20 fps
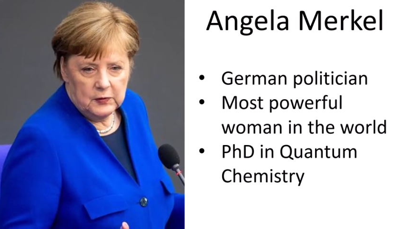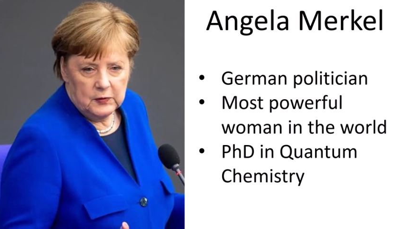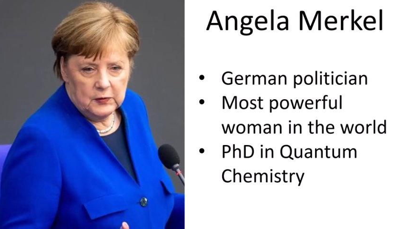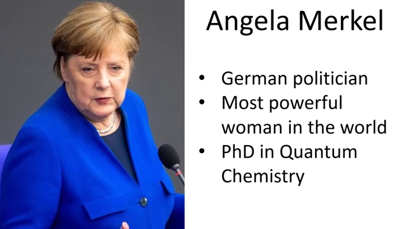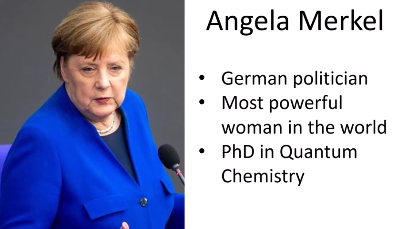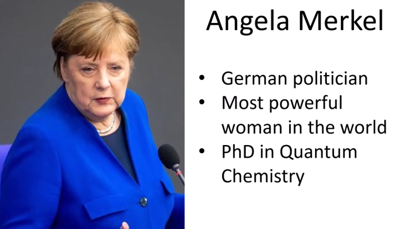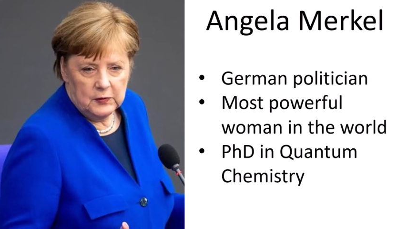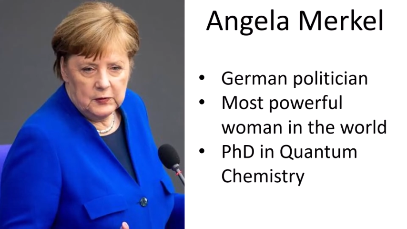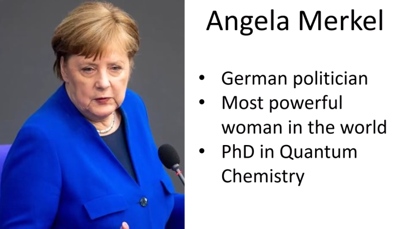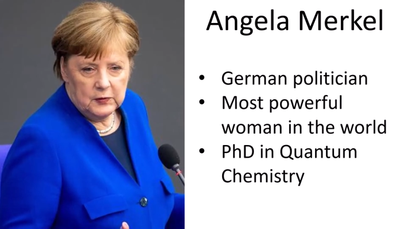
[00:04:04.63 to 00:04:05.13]

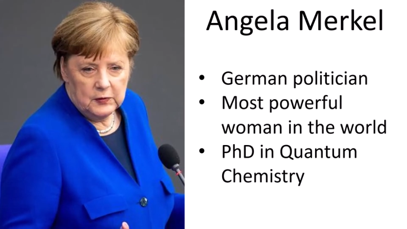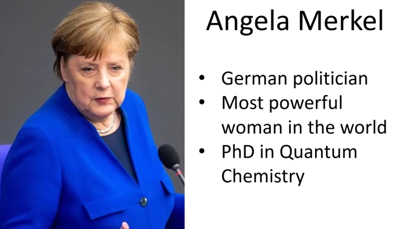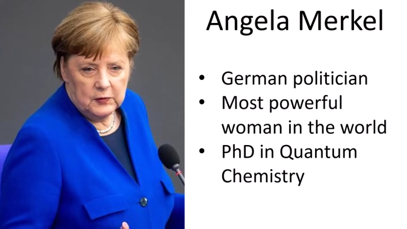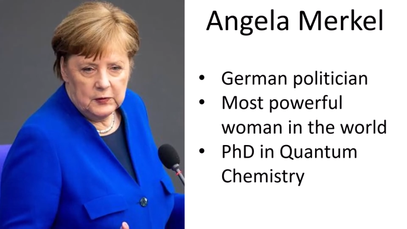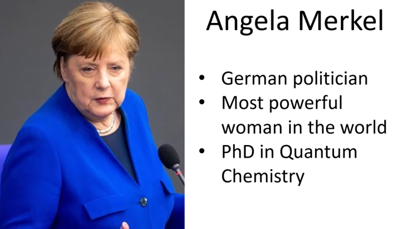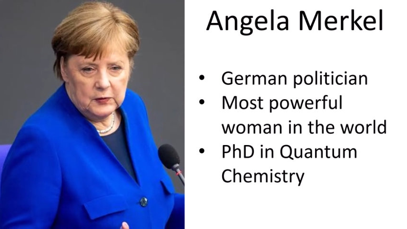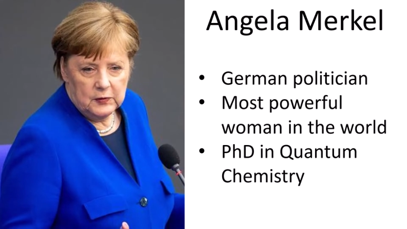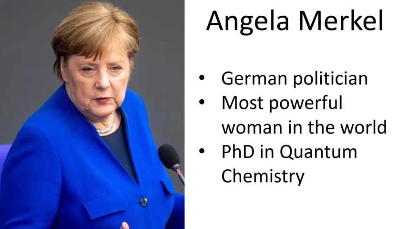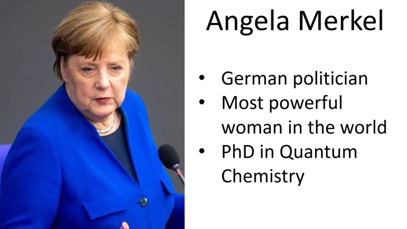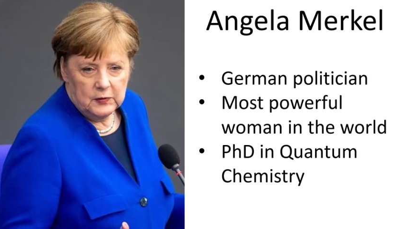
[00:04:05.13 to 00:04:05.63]

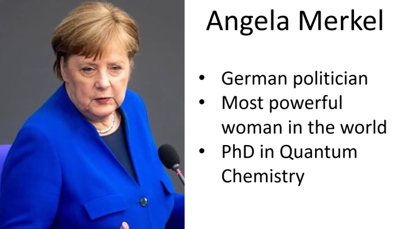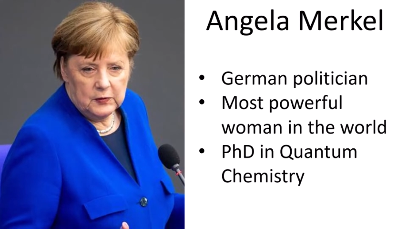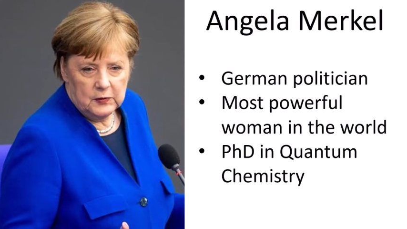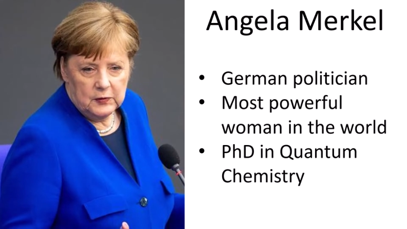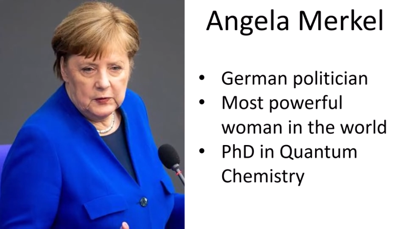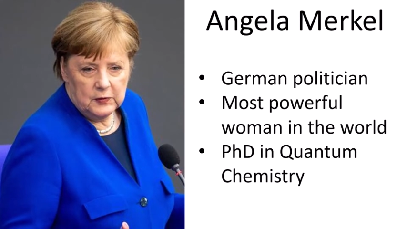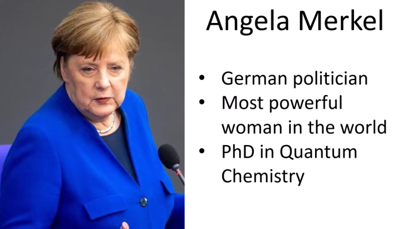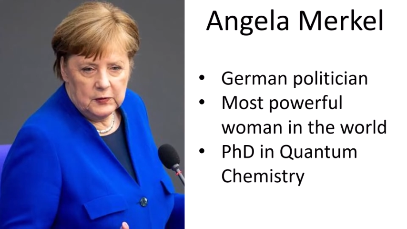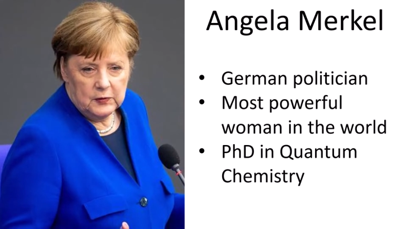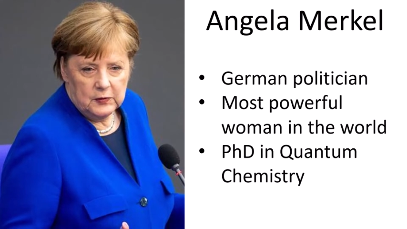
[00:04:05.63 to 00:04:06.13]

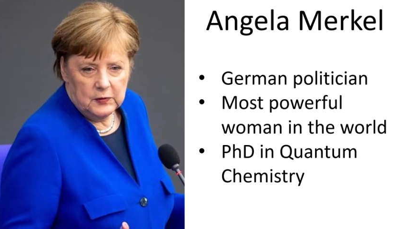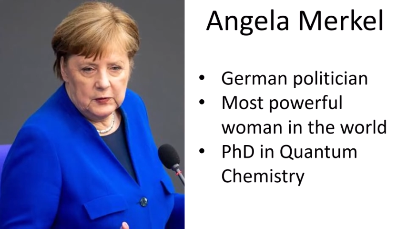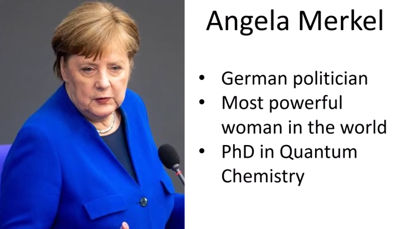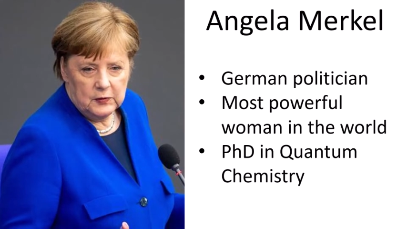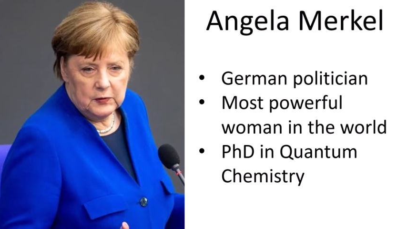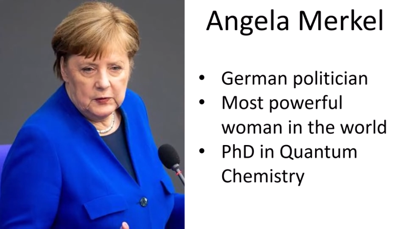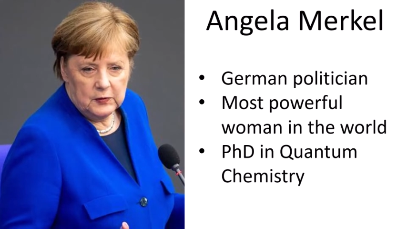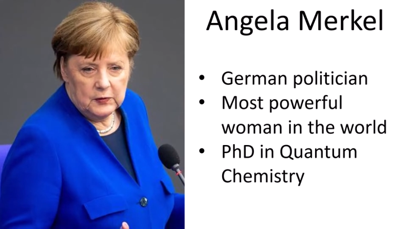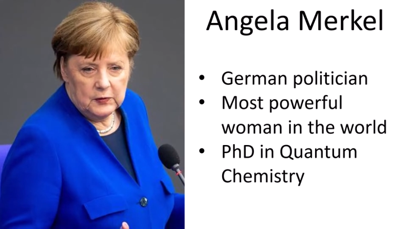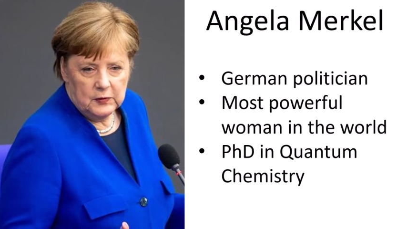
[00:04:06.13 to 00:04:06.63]

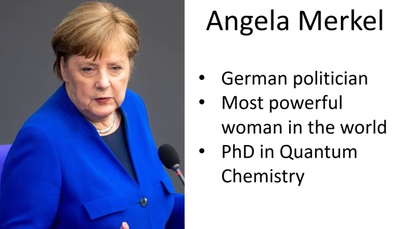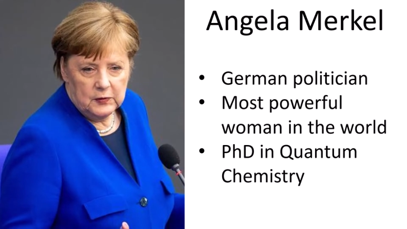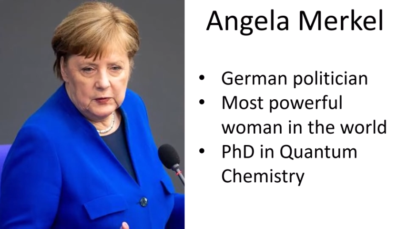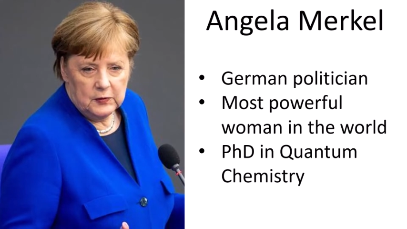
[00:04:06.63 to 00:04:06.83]
No one is speaking in this clip.